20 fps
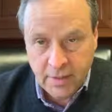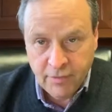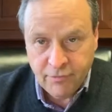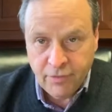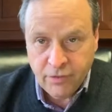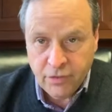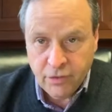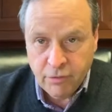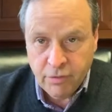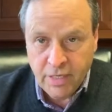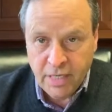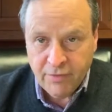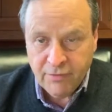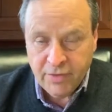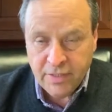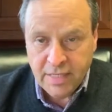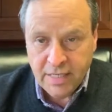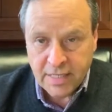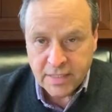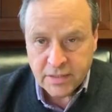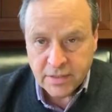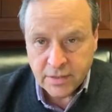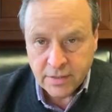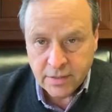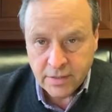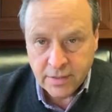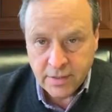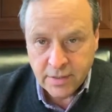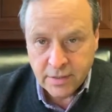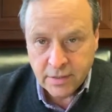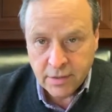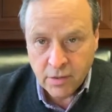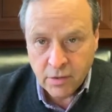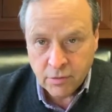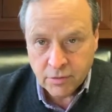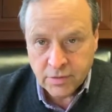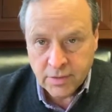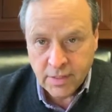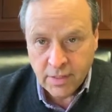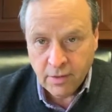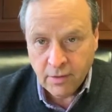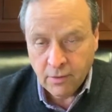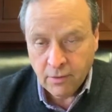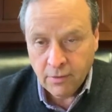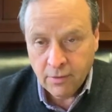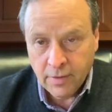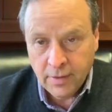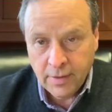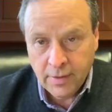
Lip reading: If you do have an accident in a hotel,